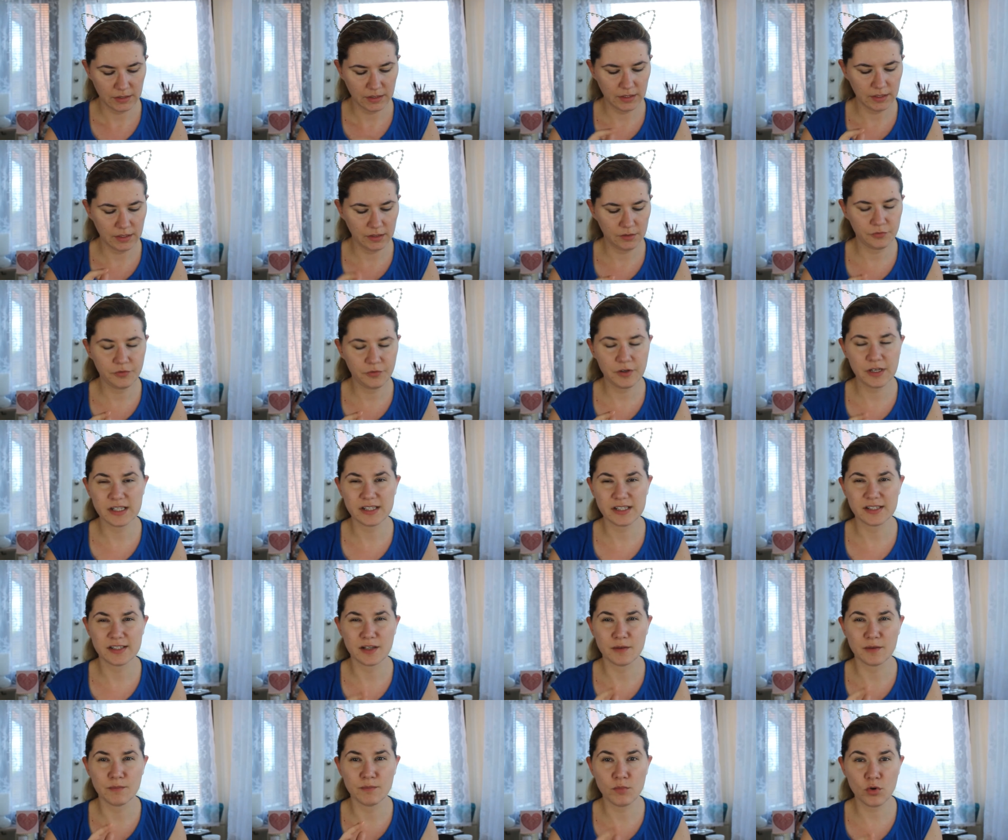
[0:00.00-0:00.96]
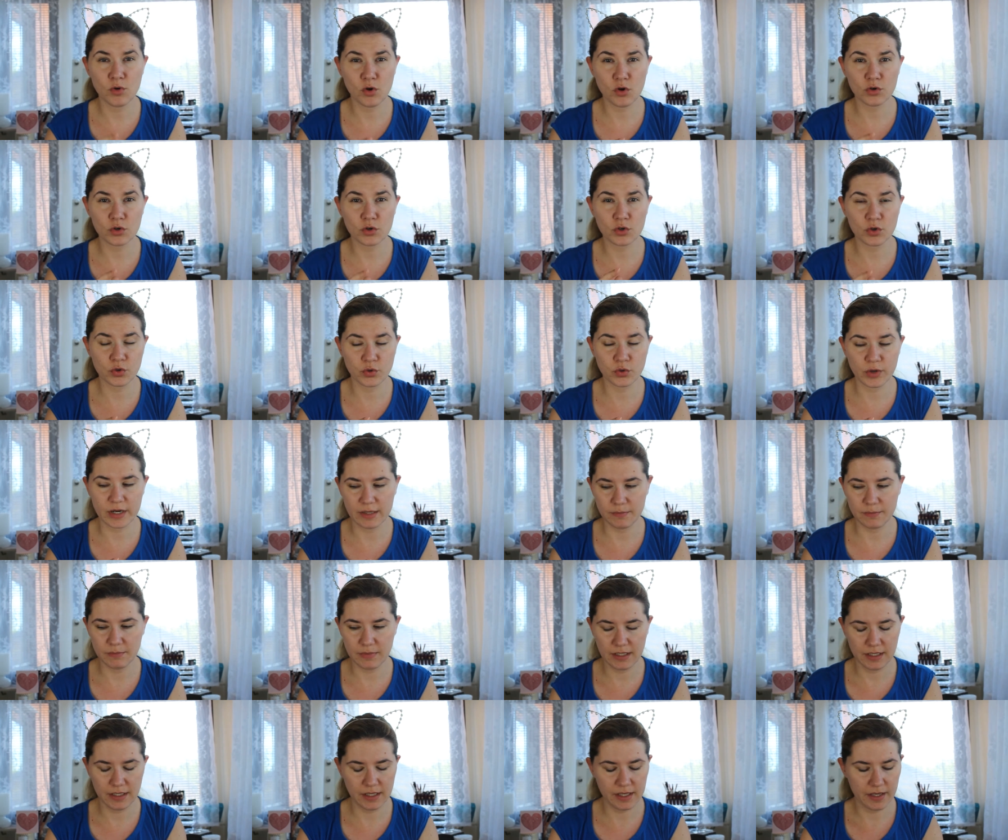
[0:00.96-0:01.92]
It feels more
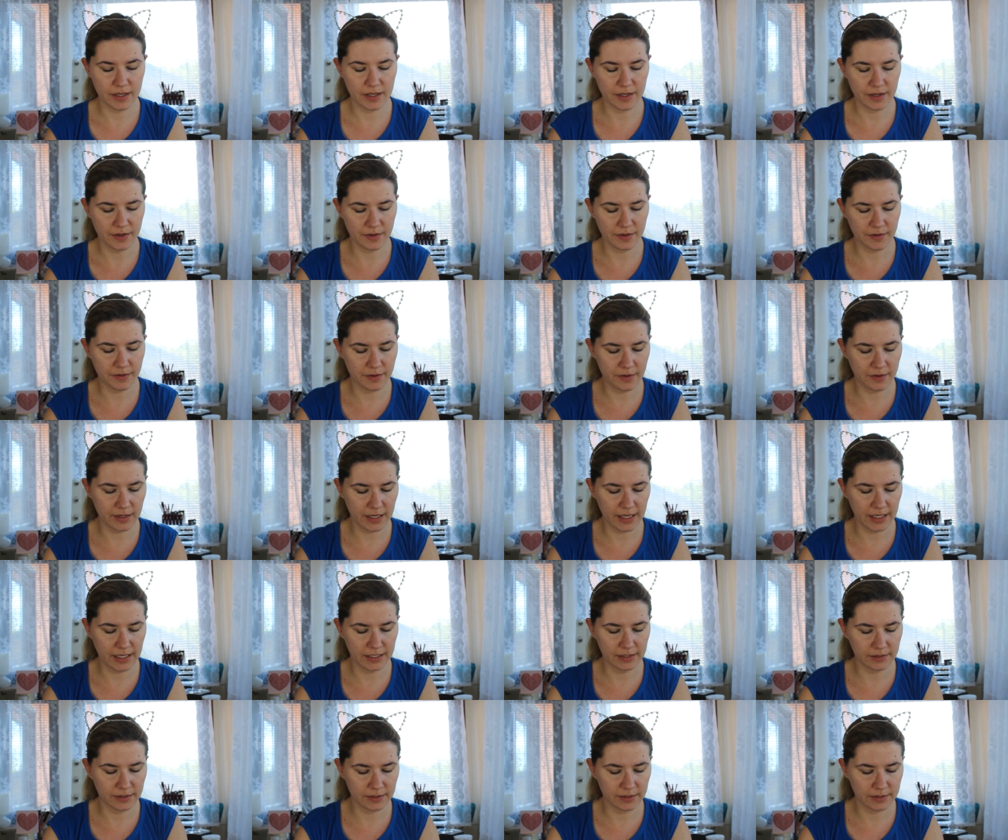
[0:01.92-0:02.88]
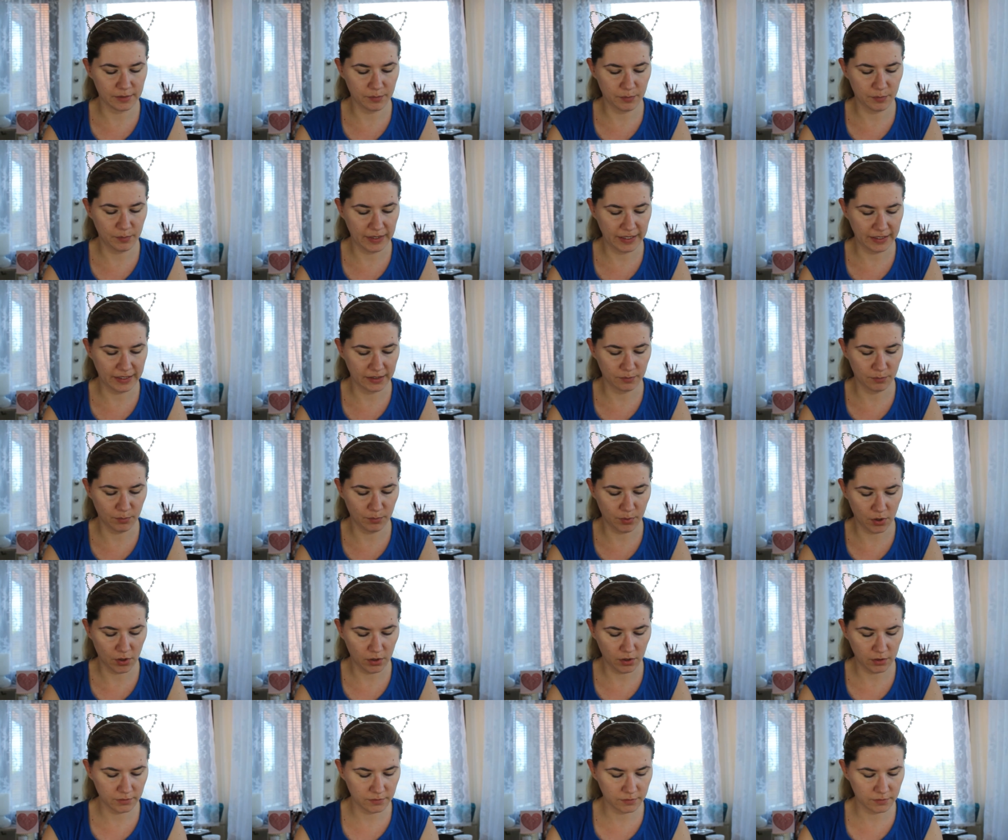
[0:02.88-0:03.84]
creamy than the paint
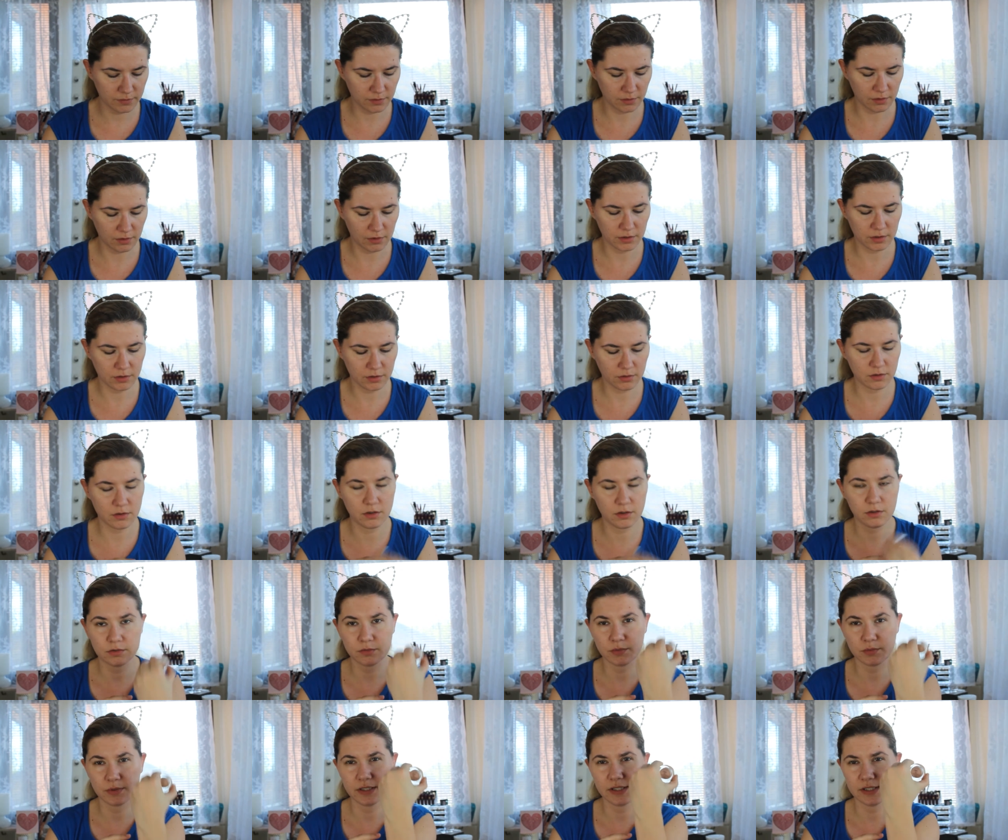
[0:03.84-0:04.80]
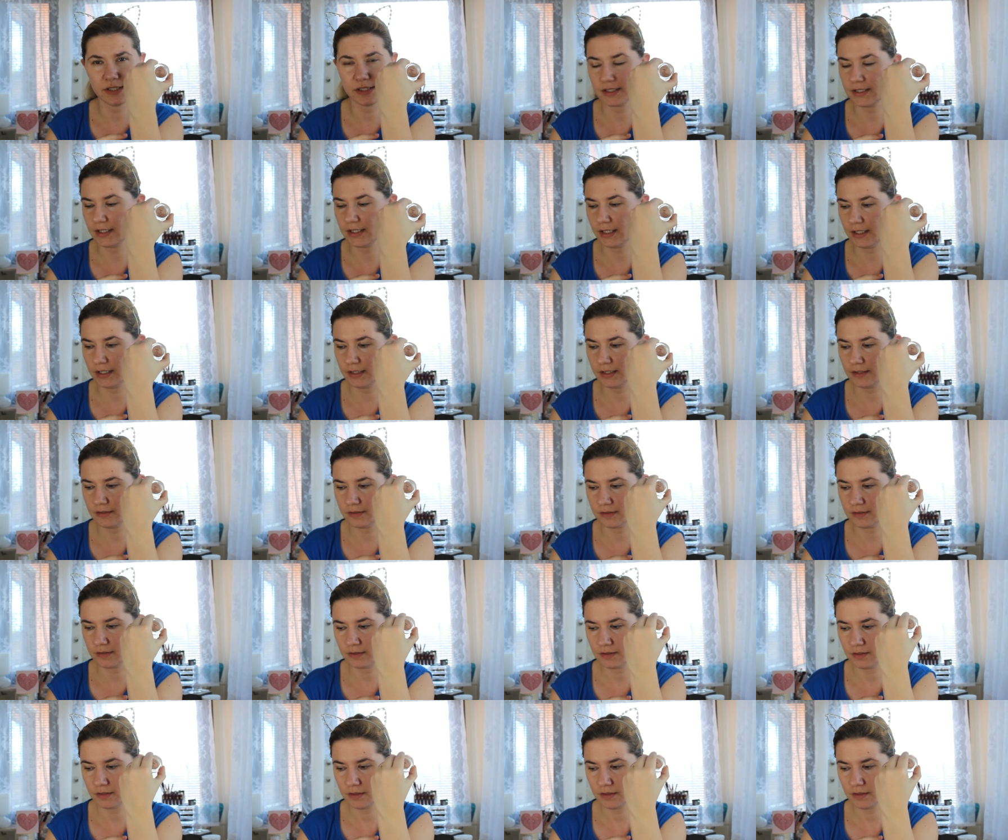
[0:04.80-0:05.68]
pot. You can't really see it.